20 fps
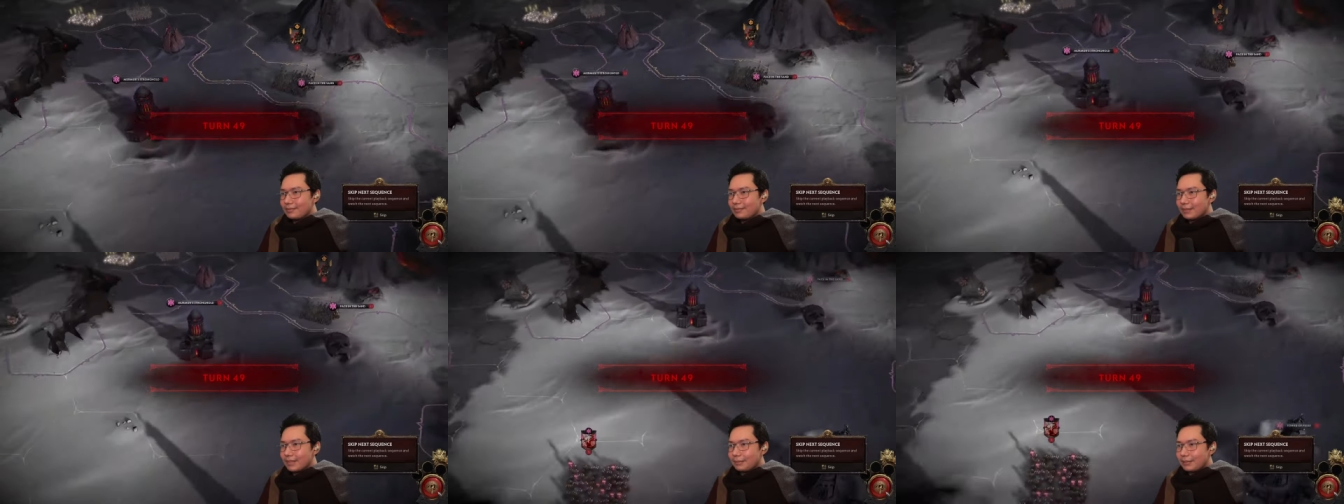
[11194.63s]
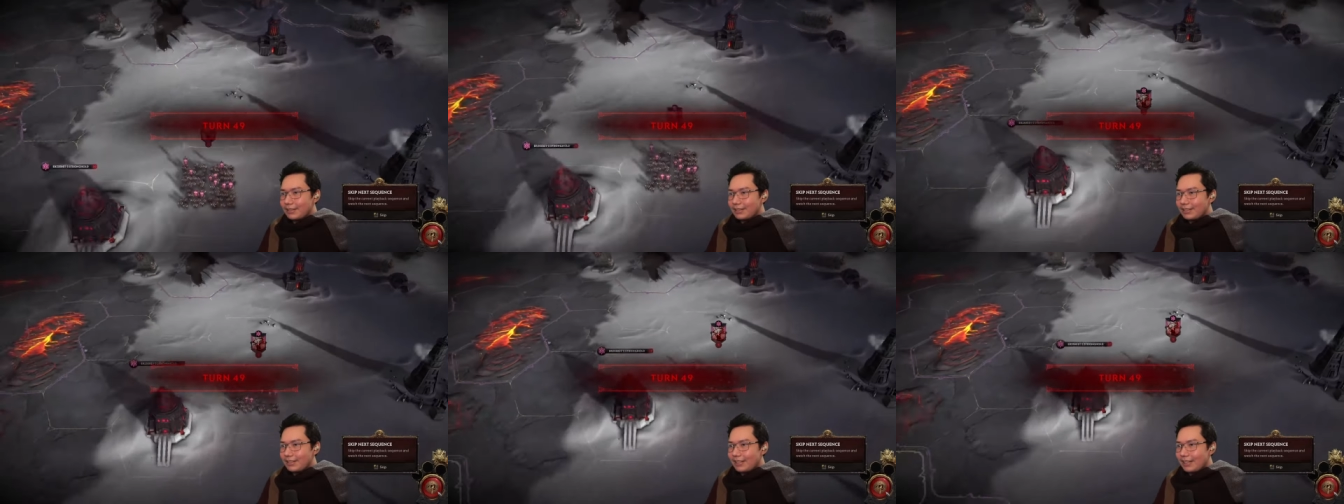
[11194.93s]
They've
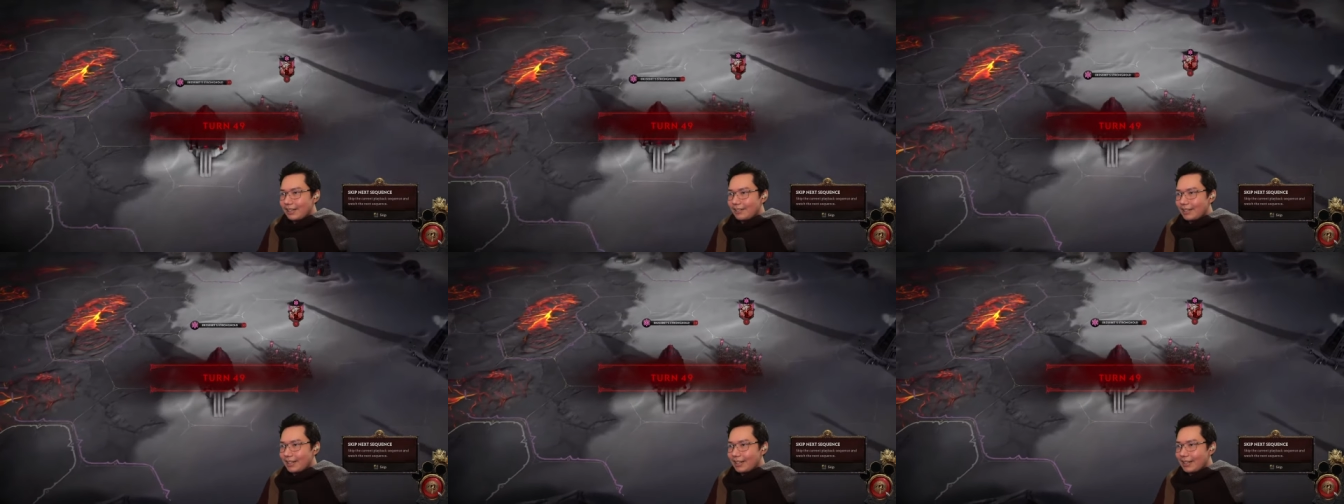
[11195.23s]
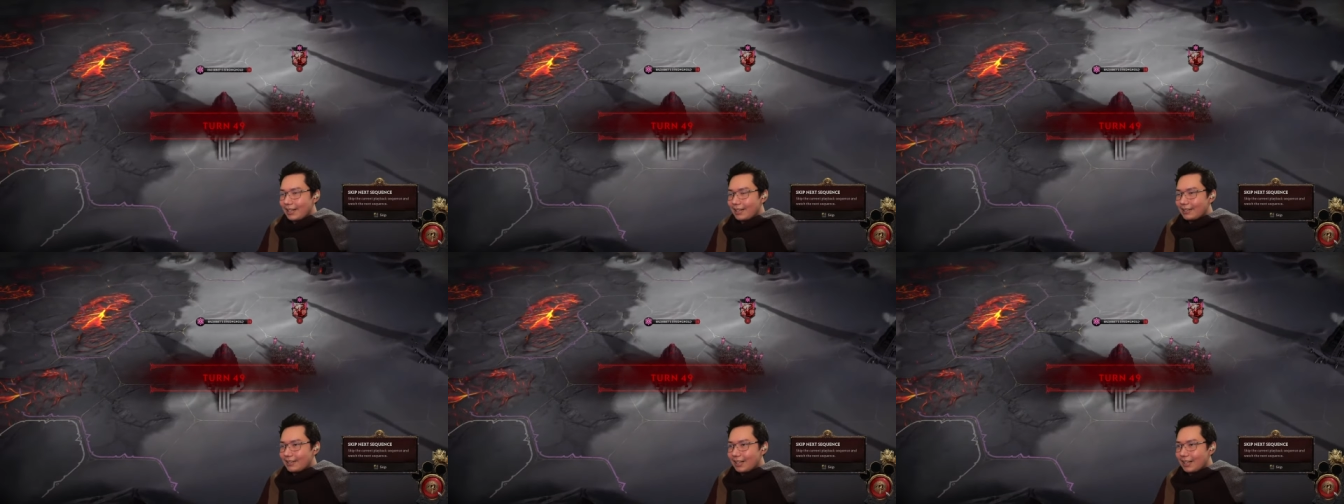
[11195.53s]
been staring at
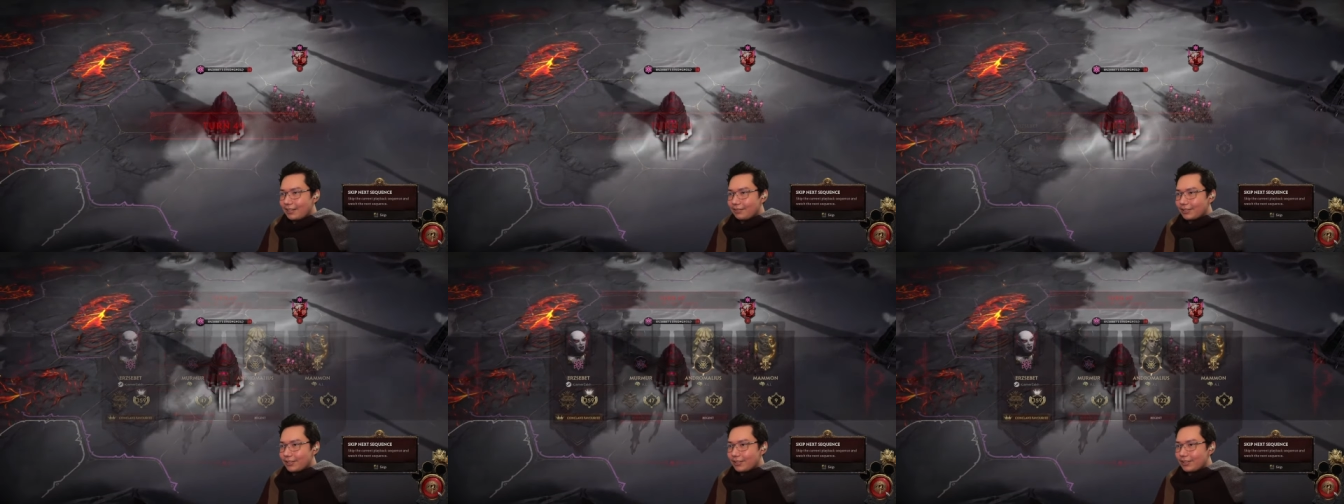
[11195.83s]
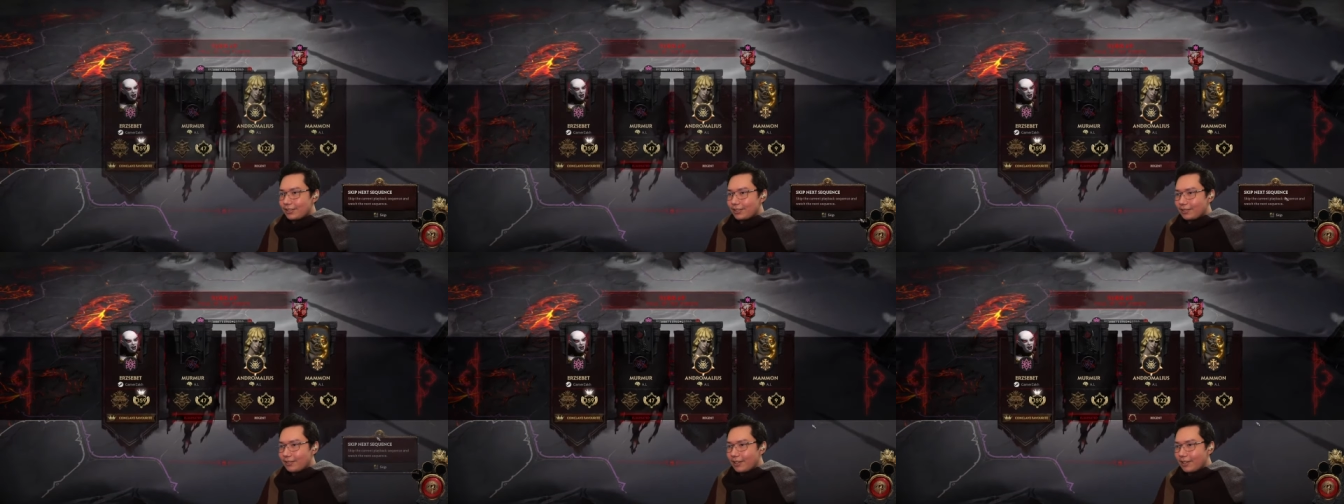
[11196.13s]
that tile for
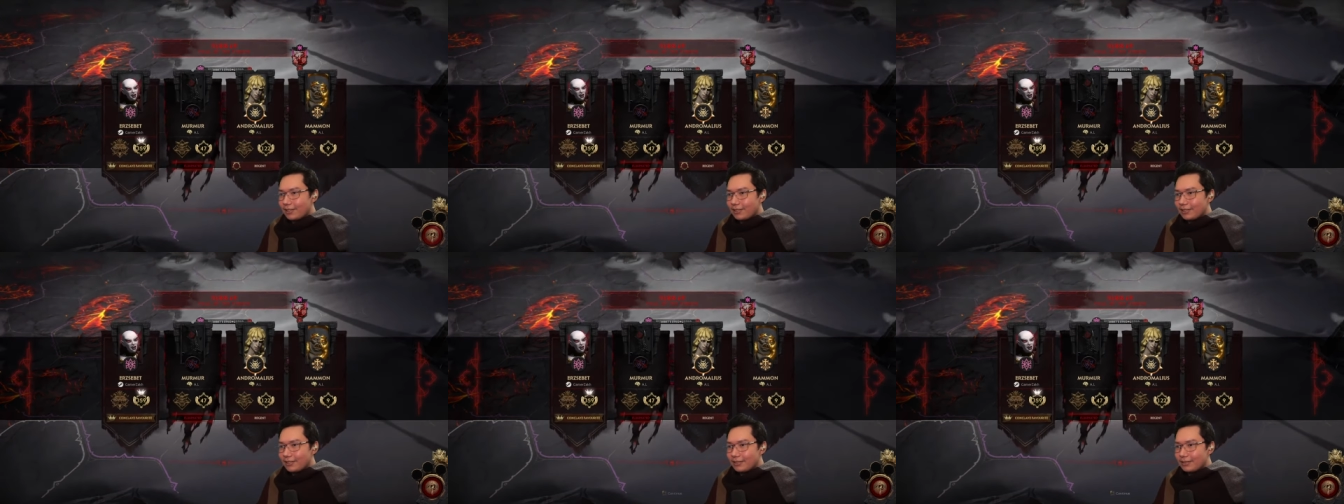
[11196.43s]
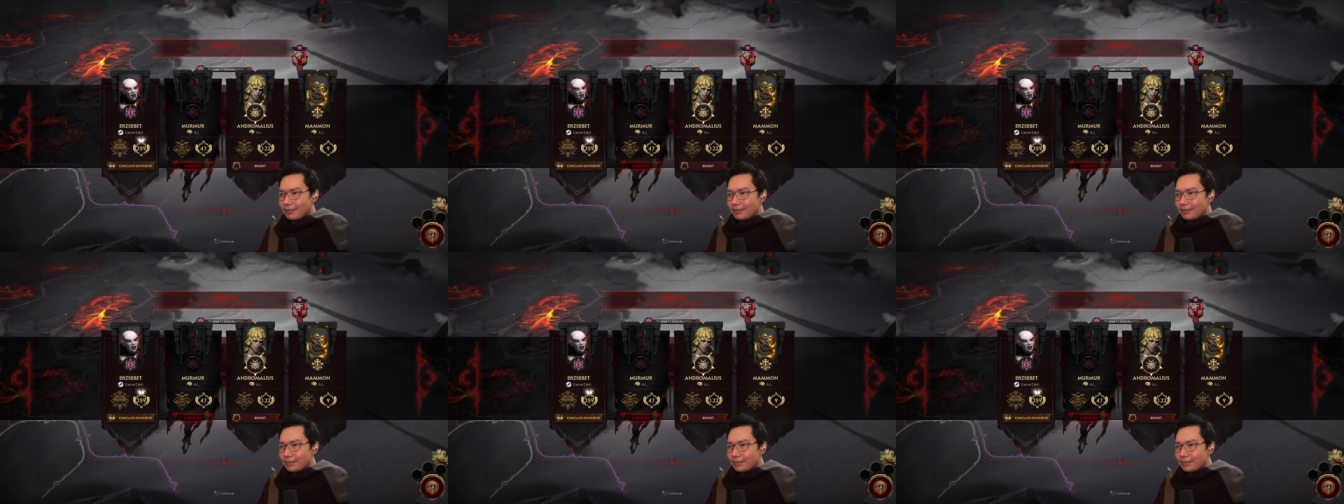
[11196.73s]
so long.